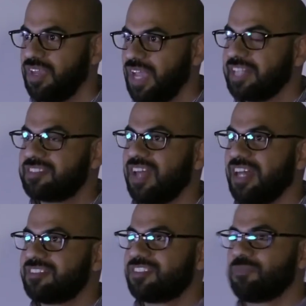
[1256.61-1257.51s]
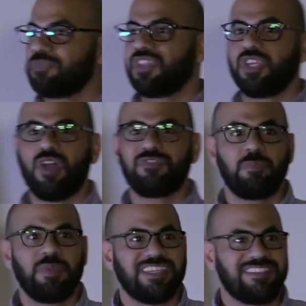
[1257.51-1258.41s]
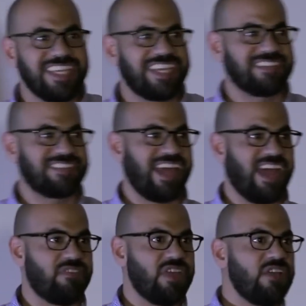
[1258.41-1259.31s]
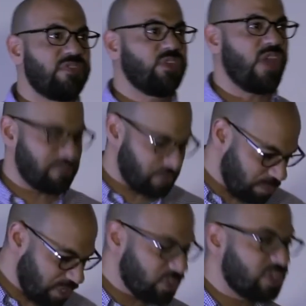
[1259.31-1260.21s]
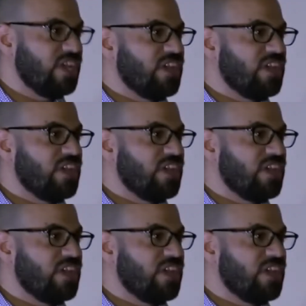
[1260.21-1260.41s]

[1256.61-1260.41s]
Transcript: It's not something that you have to be a deacon to have, that you have to be the